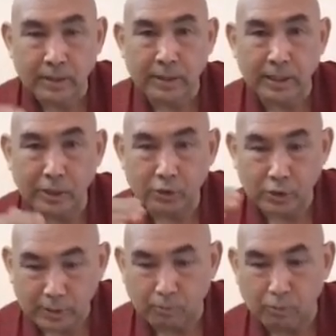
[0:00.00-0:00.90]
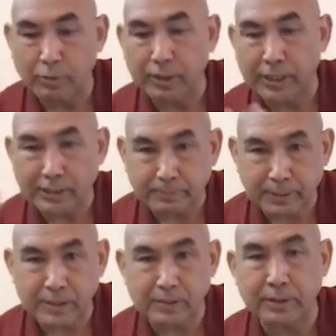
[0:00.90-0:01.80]
Then you keep moving next
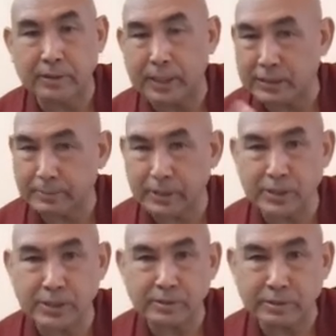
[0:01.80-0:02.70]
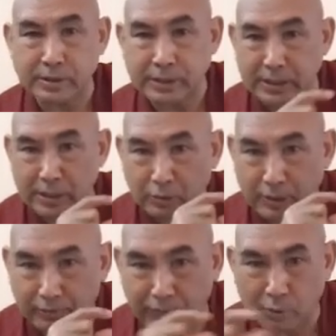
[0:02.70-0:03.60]
page, next pages, suddenly you
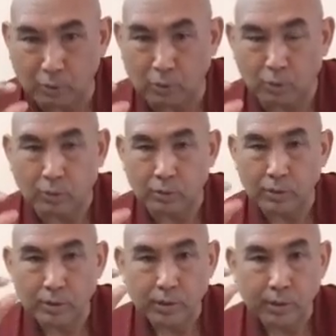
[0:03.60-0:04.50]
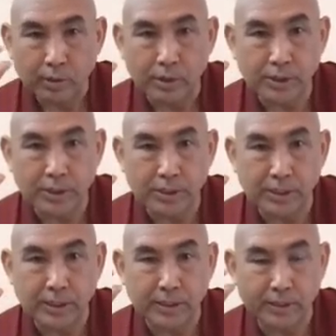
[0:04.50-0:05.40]
can find, oh, this sentence
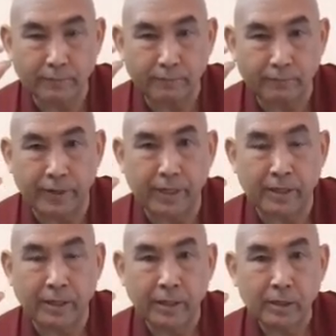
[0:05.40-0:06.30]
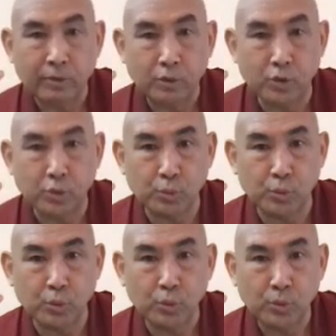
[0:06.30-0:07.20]
is a very
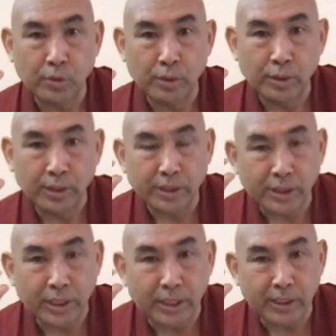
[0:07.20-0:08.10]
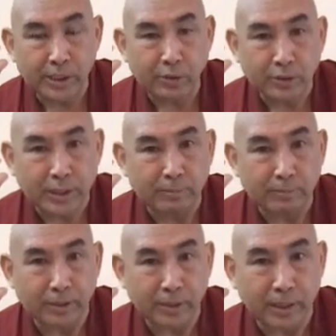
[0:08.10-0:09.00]
useful, it's really, you know,
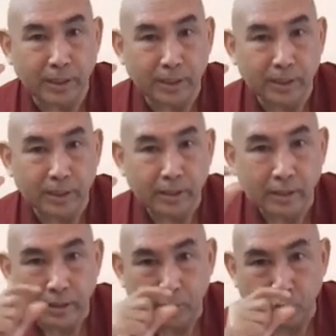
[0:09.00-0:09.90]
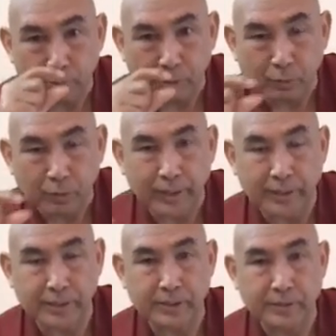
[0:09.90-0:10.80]
something there that you
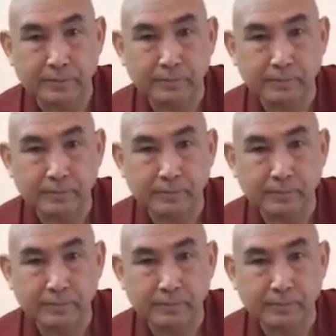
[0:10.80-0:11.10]
memorize,